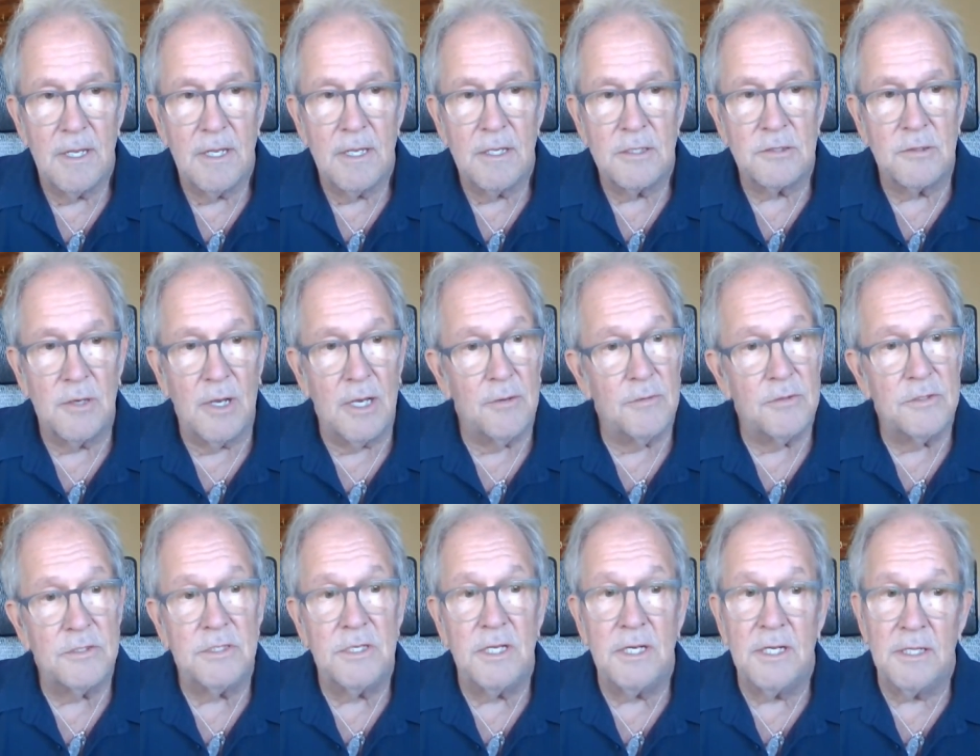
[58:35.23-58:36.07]
So I was
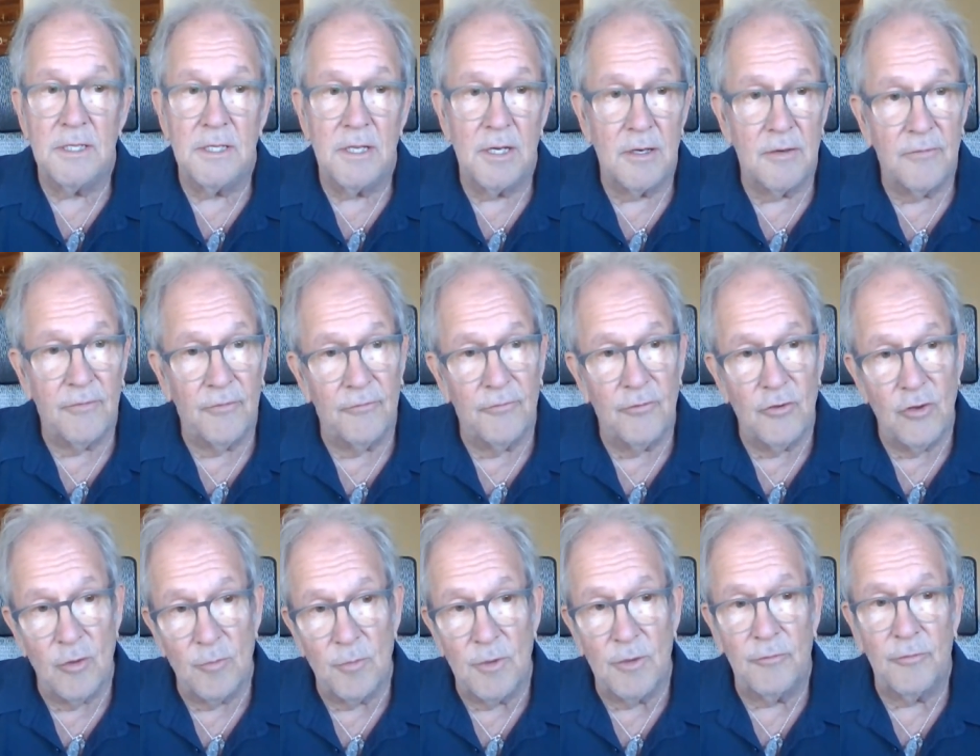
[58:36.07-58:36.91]
sitting there
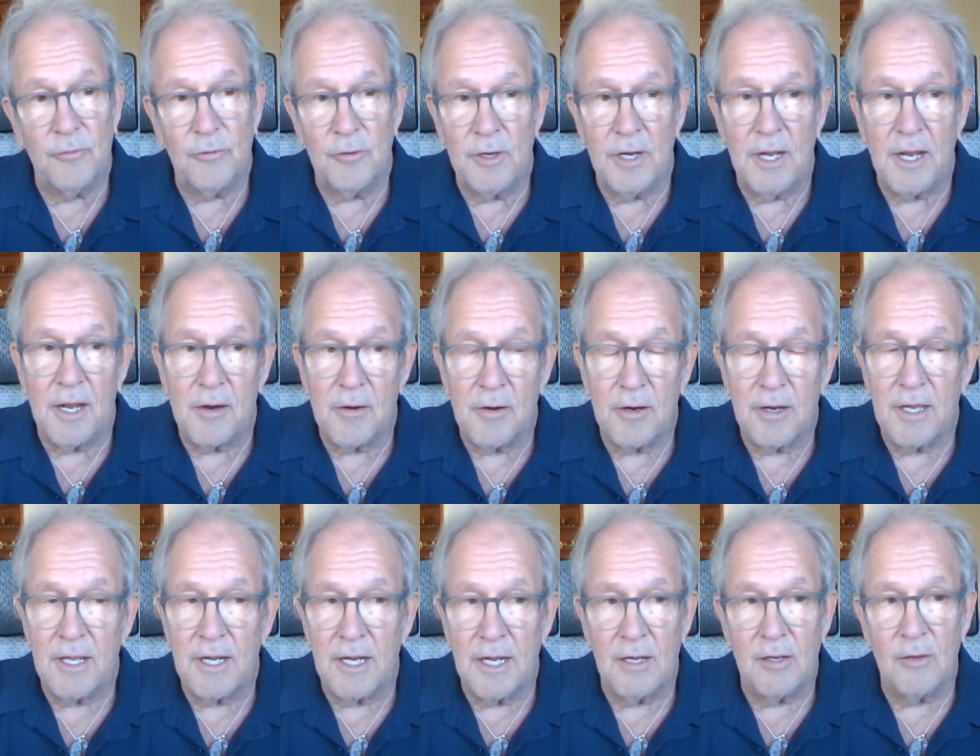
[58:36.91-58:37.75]
fuming for an hour,
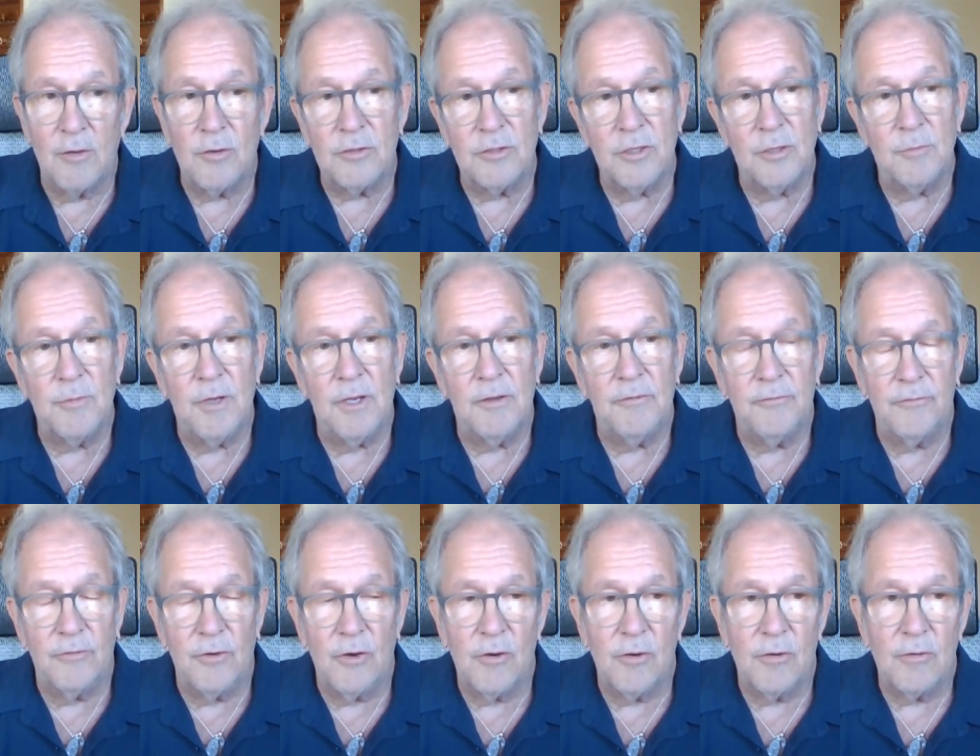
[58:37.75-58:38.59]
and I looked on my
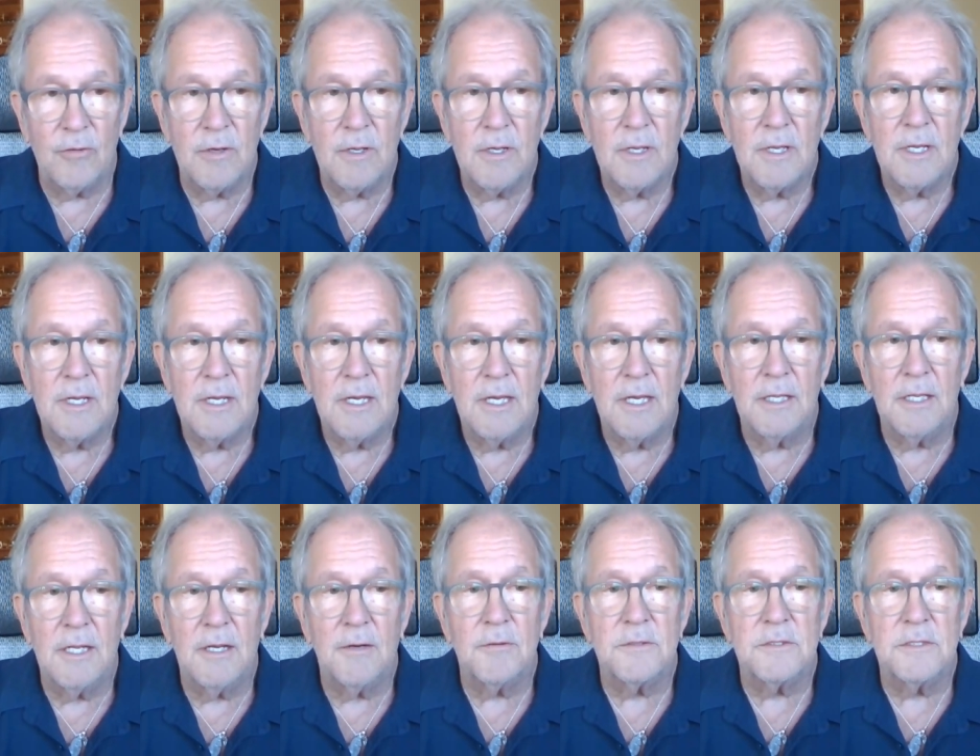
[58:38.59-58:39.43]
phone, and
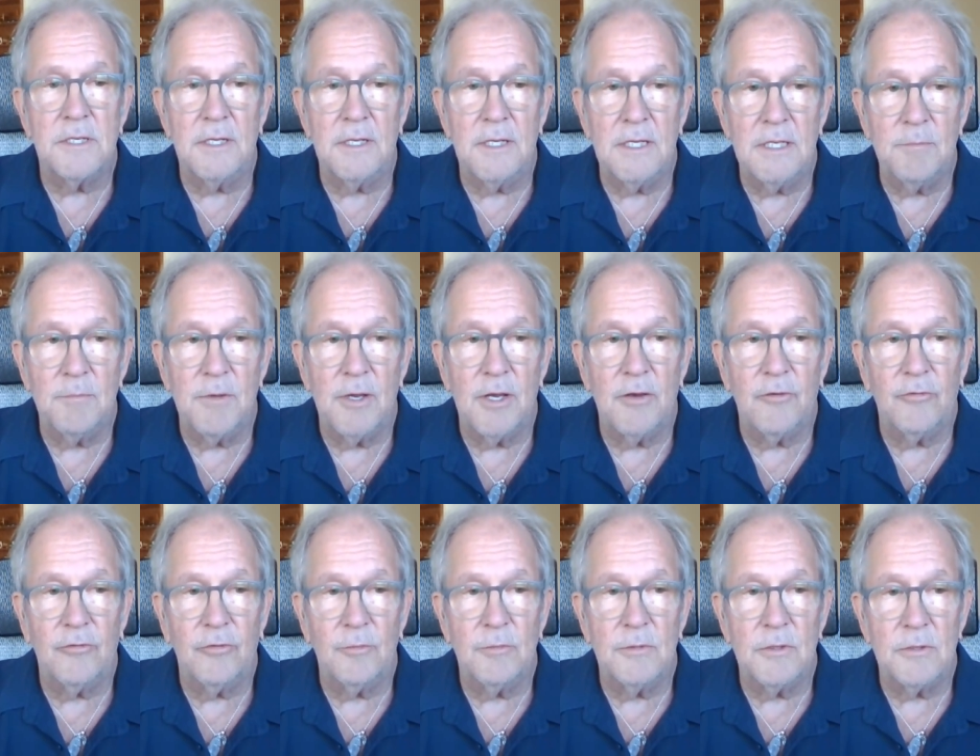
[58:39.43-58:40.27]
there was an email
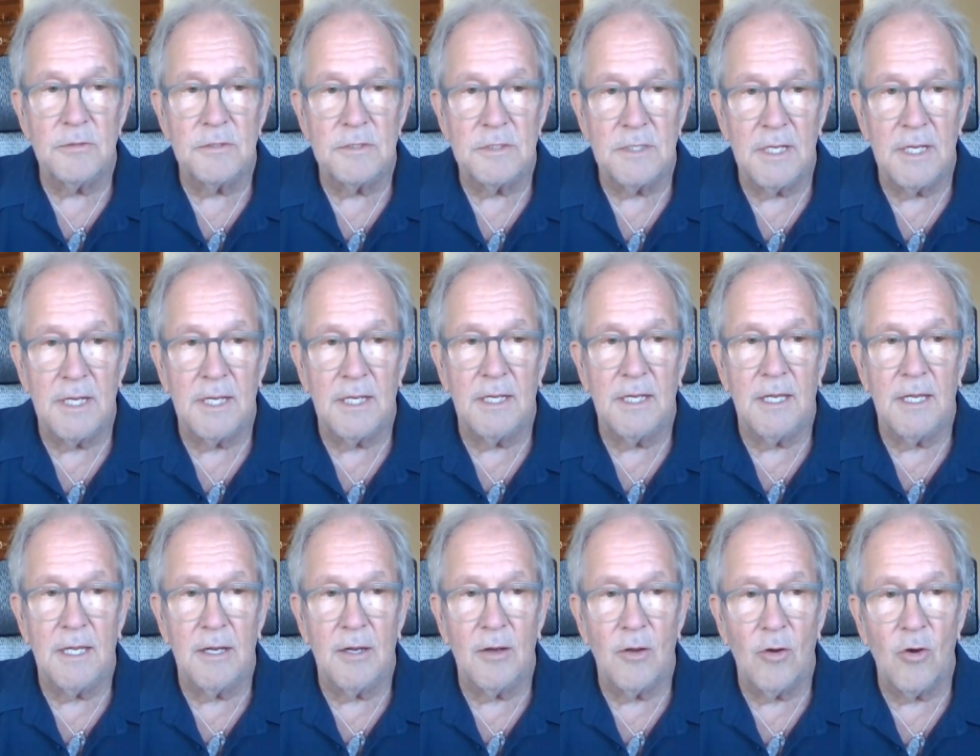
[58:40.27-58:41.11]
from you saying
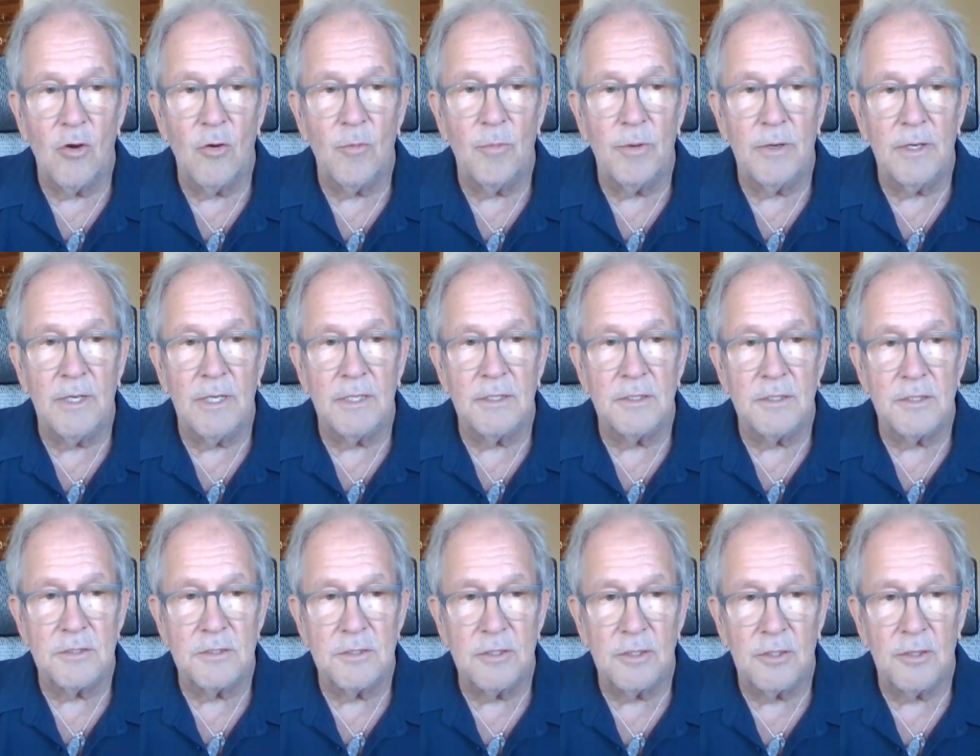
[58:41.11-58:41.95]
an opening
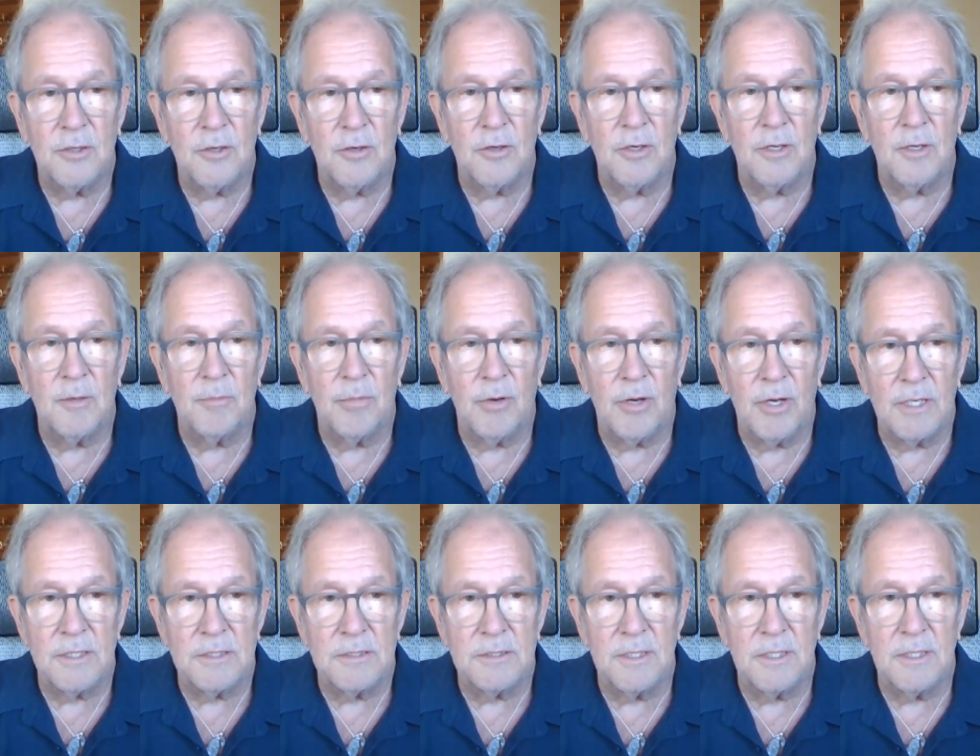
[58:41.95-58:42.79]
just occurred in
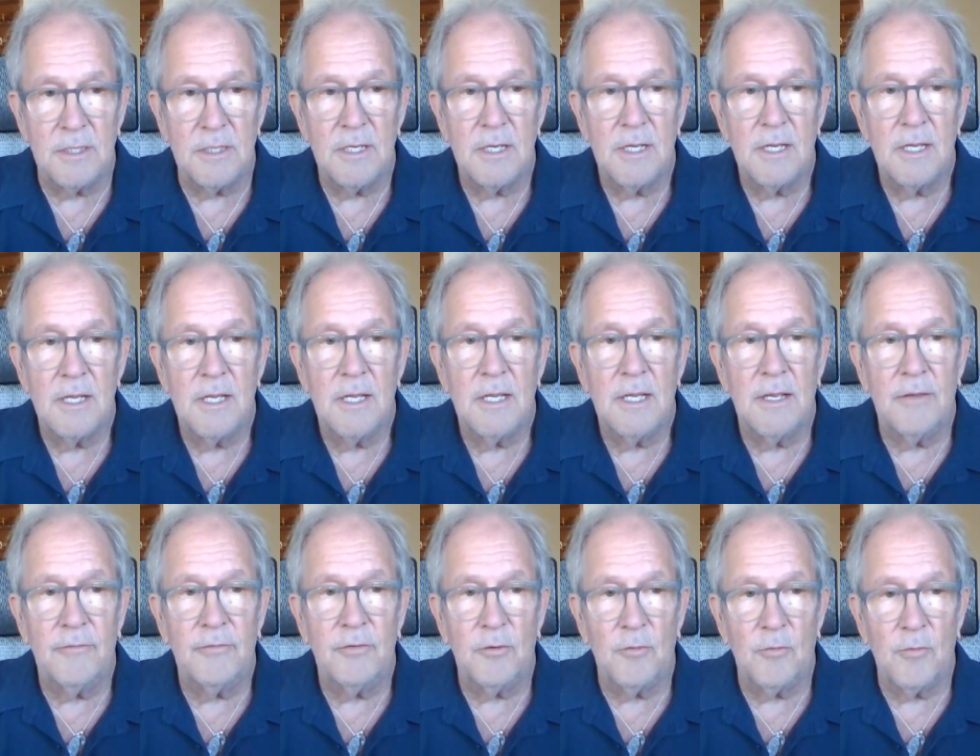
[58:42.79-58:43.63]
Boston.
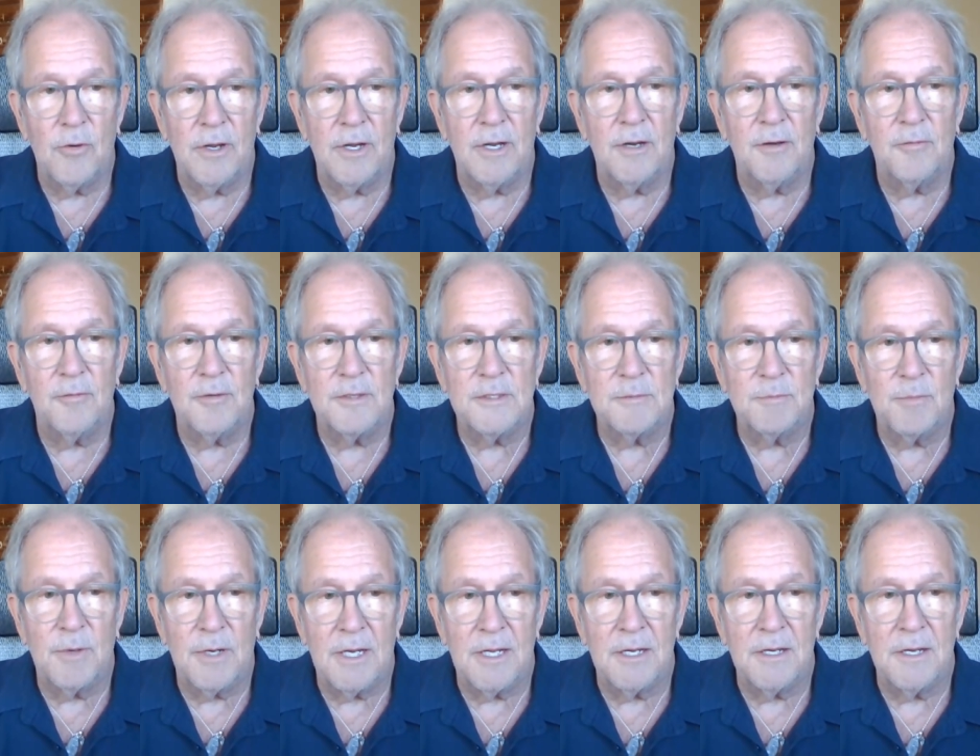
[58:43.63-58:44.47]
If you want it,
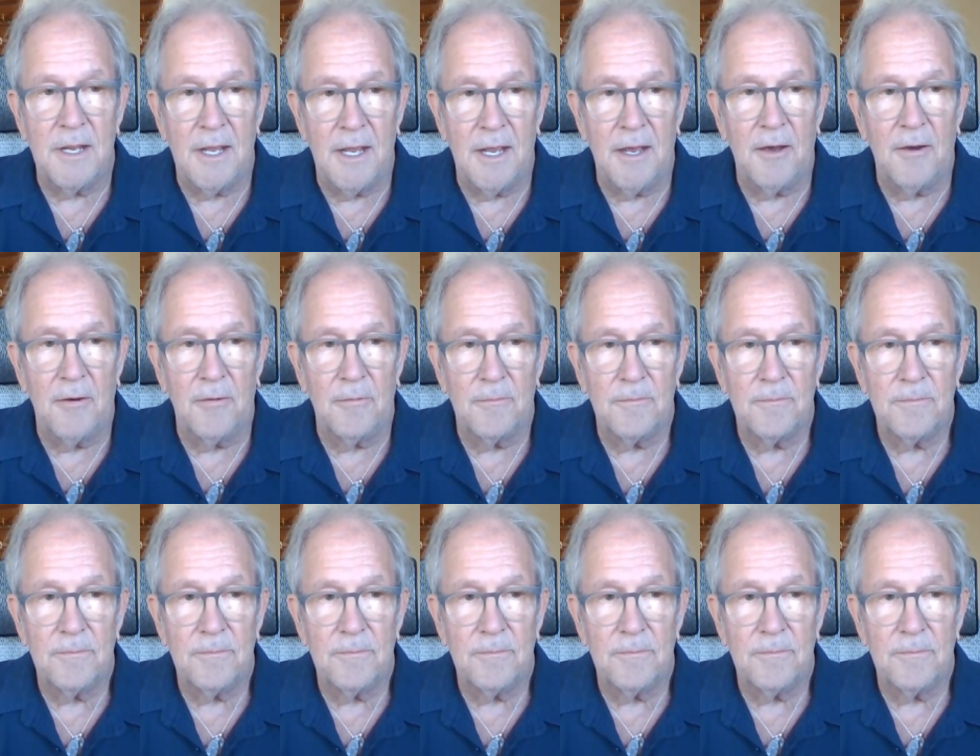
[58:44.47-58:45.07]
respond now.